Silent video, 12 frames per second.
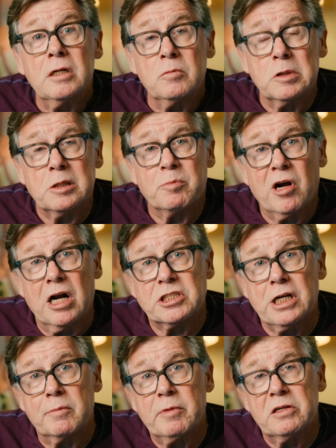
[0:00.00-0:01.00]
with the
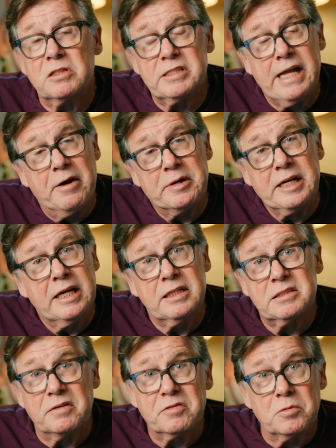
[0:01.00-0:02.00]
project, because
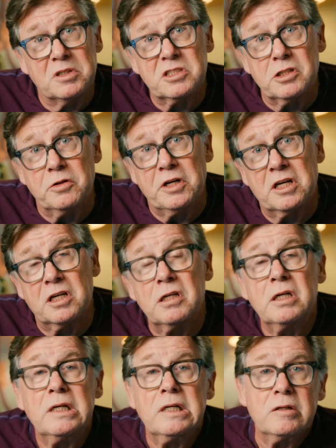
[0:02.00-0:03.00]
nowadays everyone's doing
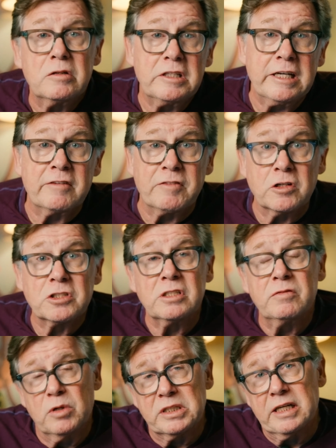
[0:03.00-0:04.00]
their version
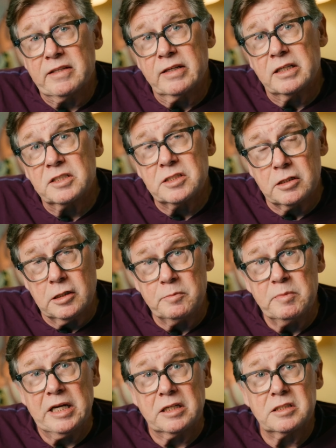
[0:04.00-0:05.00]
of what they think is a good
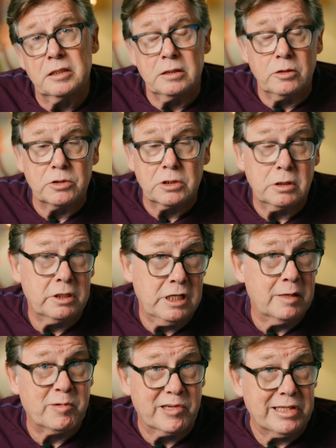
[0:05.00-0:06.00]
mix, and usually
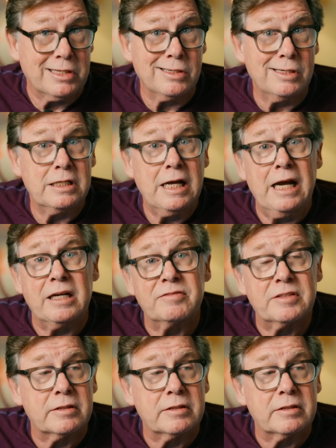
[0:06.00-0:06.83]
they're pretty good. And if they're